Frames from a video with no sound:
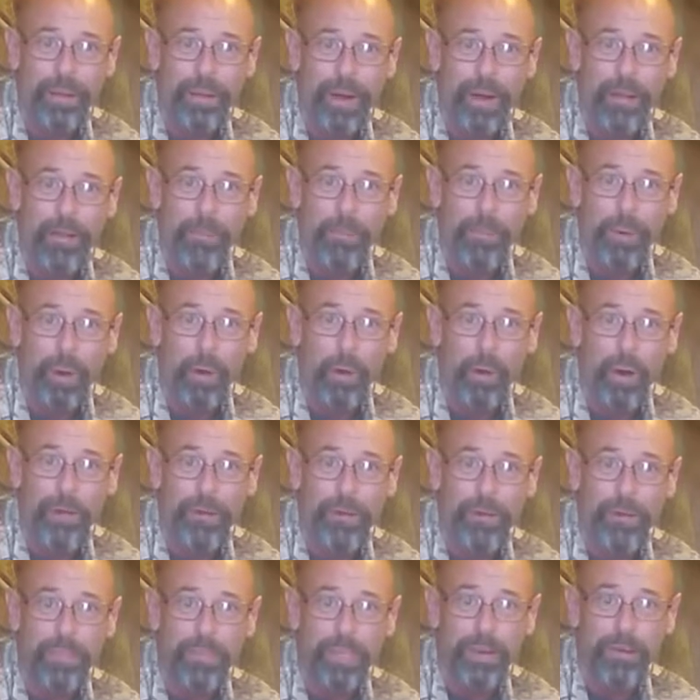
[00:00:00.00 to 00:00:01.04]
uh, the bow
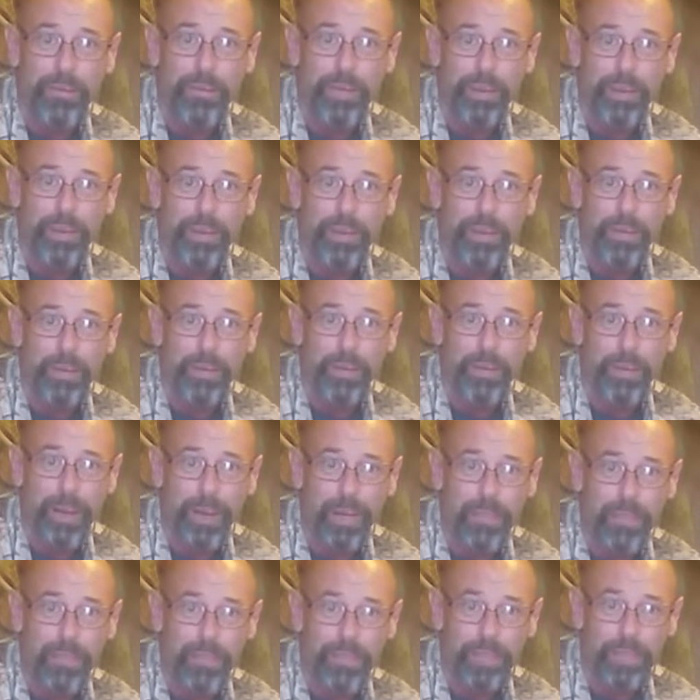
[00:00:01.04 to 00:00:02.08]
hunters out there, good
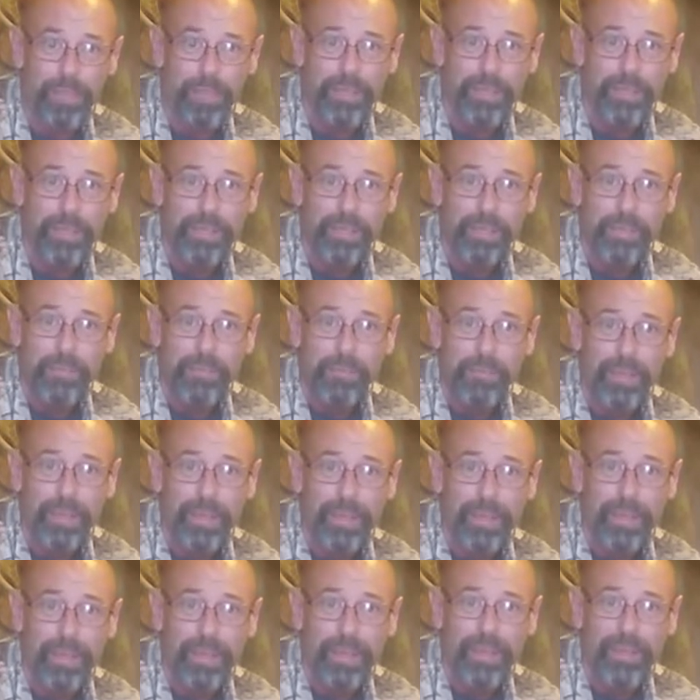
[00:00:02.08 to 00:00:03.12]
luck to you.
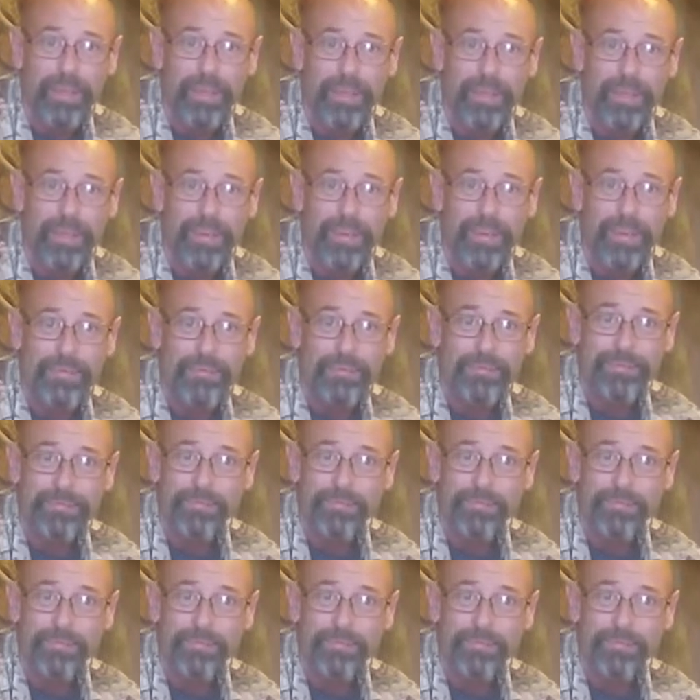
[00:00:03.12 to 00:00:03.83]
And uh,